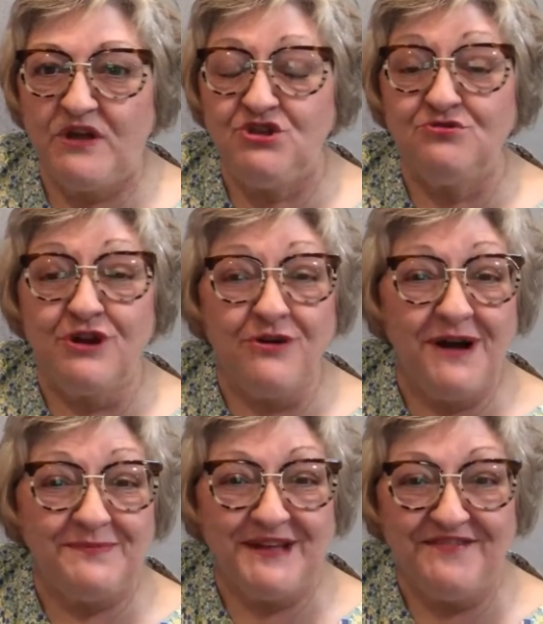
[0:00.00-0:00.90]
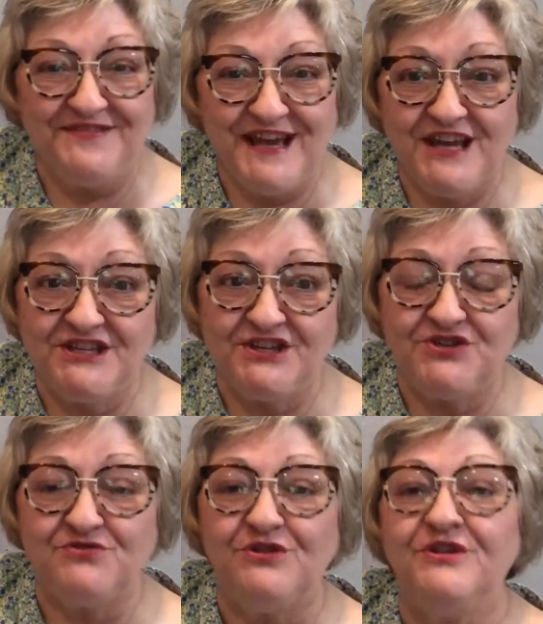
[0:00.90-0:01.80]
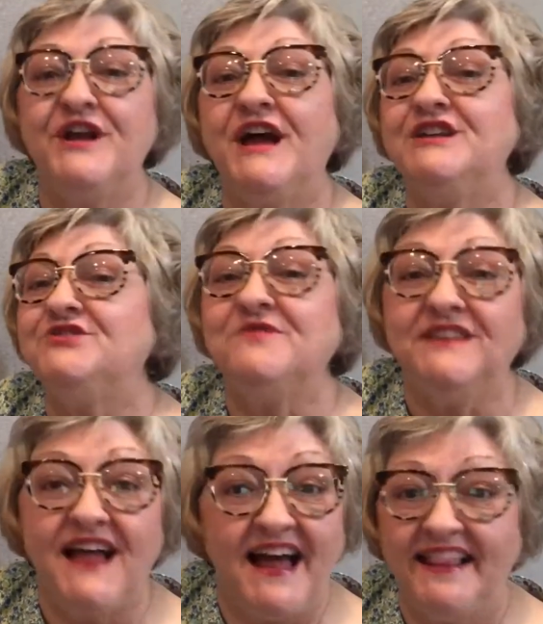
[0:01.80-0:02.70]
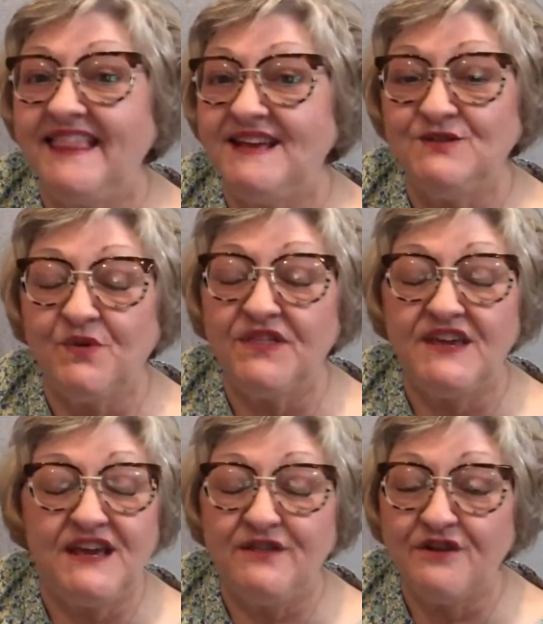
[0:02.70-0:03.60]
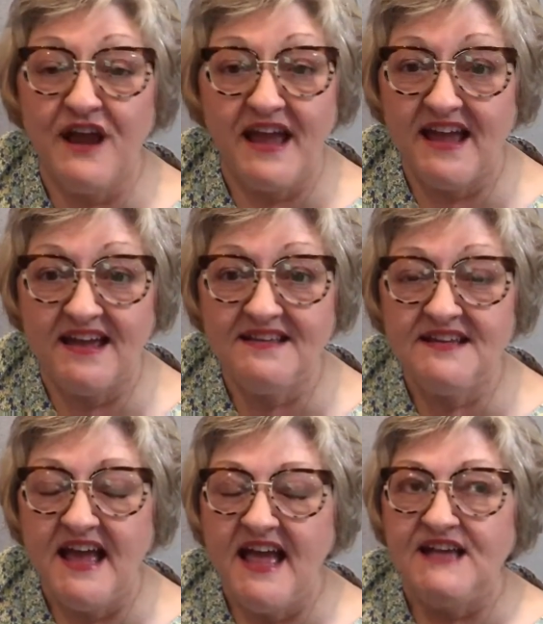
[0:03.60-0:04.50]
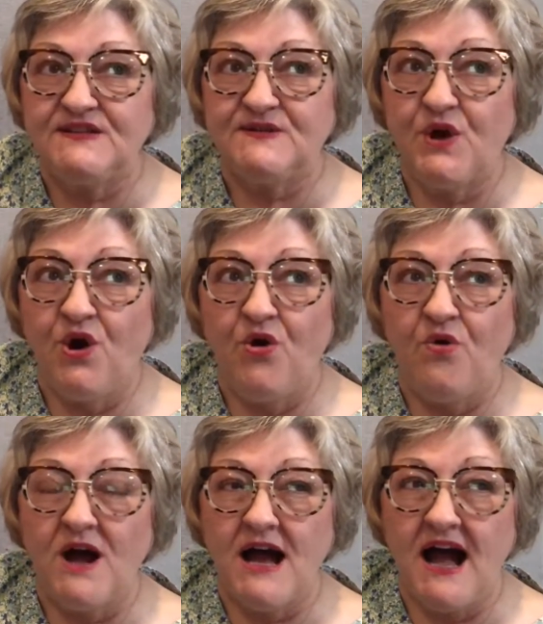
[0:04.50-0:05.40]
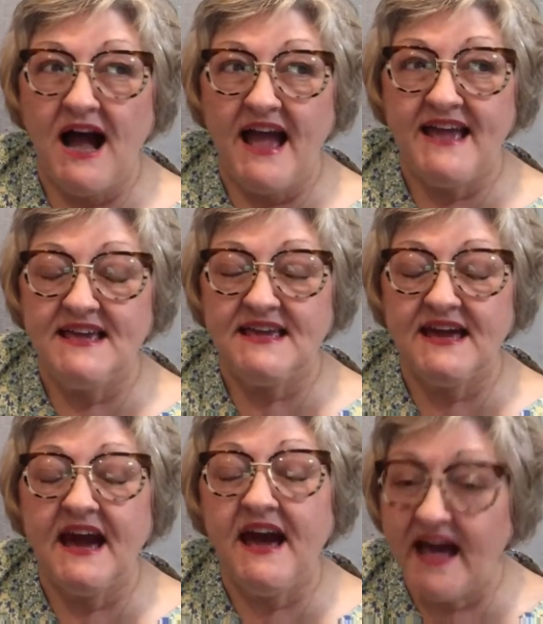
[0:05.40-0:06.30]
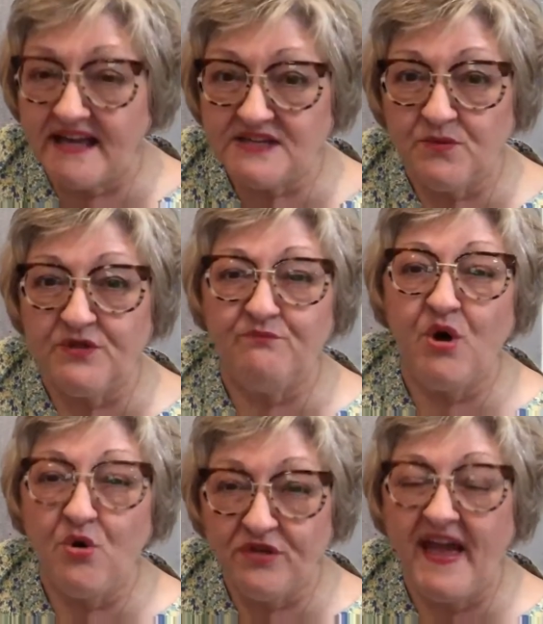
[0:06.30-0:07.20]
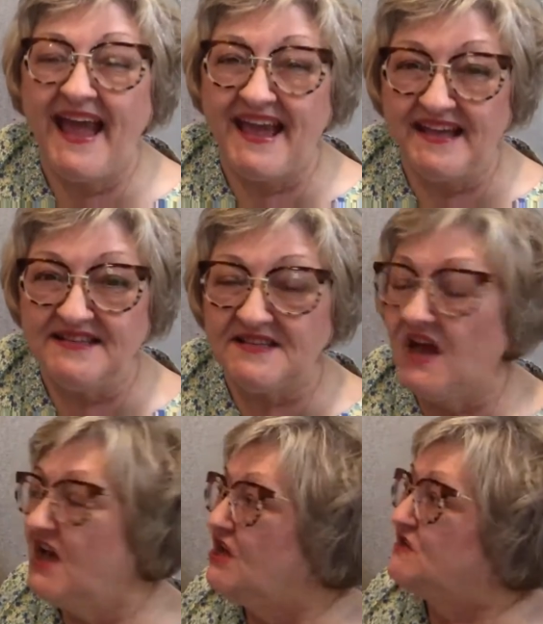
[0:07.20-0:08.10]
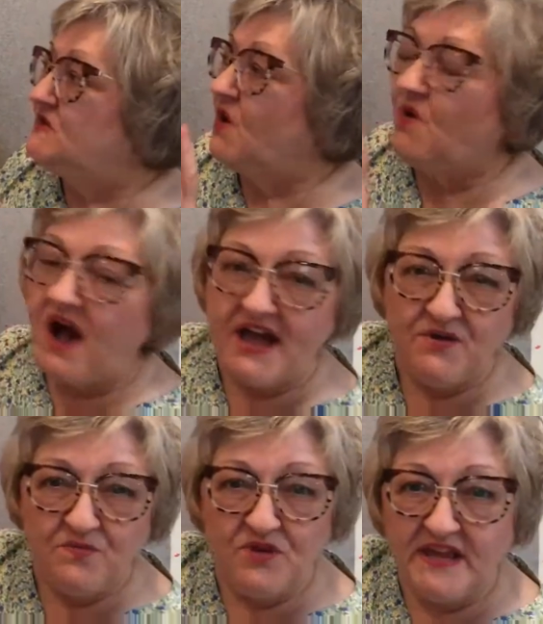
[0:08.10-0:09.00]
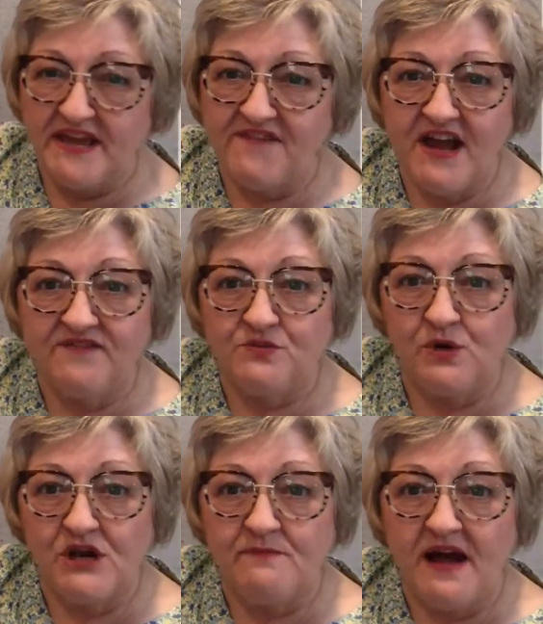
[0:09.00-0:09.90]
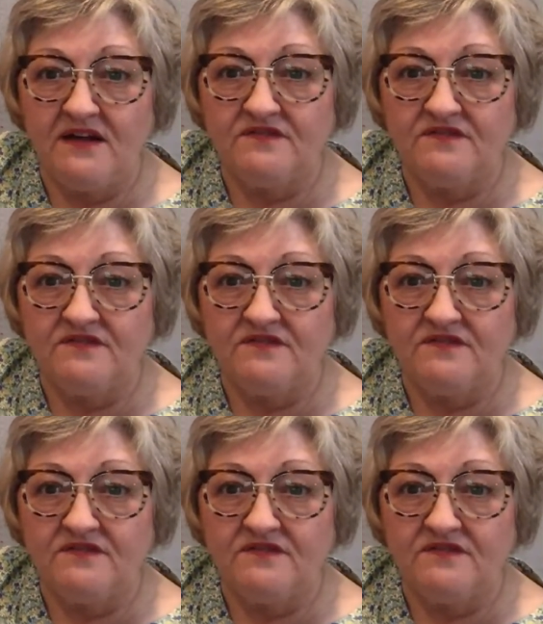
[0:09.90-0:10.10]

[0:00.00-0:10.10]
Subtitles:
you grow up left-handed, you learn how to do a lot of things with either hand. So I cut with both hands. So I don't really ever have to worry about